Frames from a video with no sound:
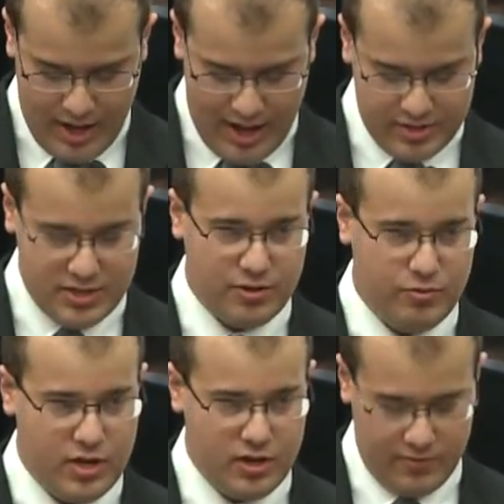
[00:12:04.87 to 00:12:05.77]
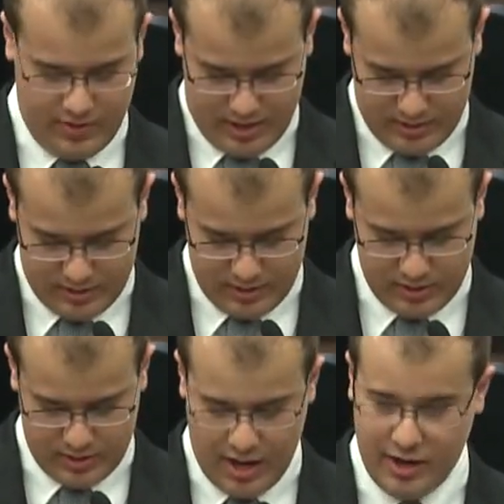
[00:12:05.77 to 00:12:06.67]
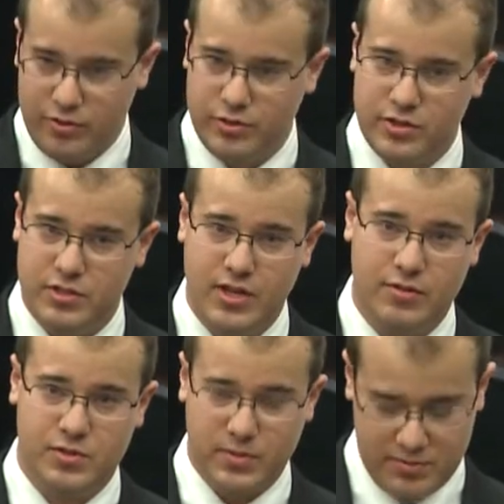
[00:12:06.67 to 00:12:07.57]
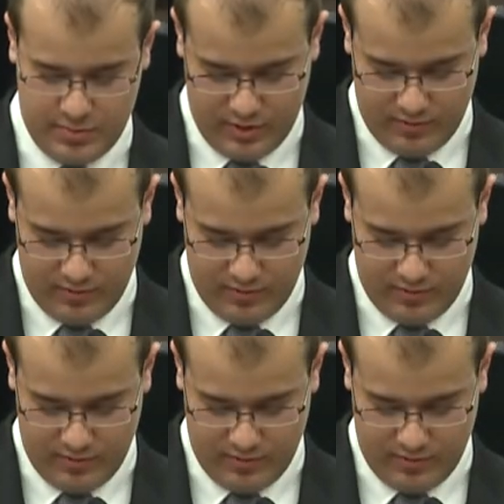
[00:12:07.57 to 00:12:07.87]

and the second reading of the ILC's articles on state responsibility,